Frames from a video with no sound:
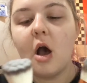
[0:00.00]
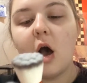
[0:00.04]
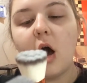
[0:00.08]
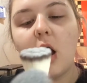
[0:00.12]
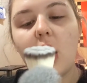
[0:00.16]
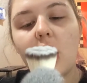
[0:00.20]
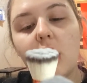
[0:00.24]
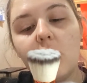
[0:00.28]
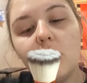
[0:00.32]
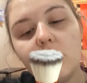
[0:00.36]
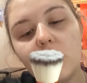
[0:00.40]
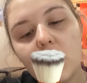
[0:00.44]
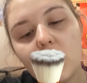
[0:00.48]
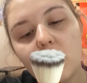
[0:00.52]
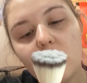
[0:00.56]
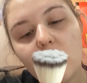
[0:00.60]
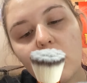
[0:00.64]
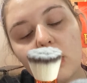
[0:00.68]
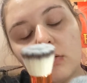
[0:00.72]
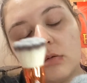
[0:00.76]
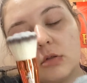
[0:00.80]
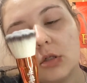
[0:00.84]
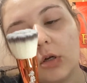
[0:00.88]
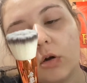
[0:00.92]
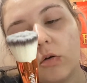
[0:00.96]
Oh no,
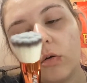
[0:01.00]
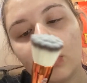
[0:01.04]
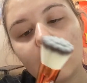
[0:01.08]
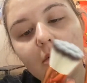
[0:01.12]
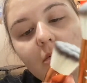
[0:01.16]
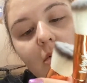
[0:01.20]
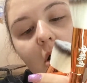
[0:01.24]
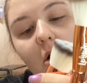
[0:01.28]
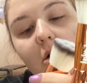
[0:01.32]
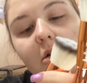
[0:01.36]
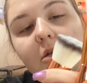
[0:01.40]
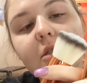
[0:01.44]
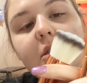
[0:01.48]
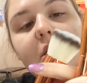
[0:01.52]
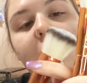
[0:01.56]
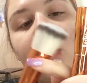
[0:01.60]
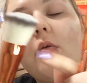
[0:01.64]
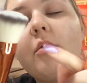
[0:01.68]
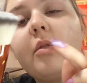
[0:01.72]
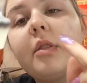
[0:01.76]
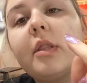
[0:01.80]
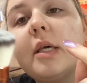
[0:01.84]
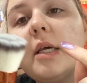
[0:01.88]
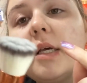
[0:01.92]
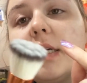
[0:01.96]
I was totally wrong. So
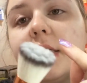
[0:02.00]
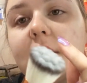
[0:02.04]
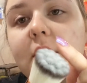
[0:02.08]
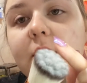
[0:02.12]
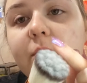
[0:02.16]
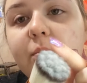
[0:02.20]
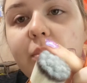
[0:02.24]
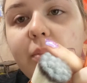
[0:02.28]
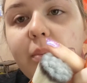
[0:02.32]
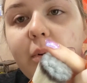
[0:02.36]
this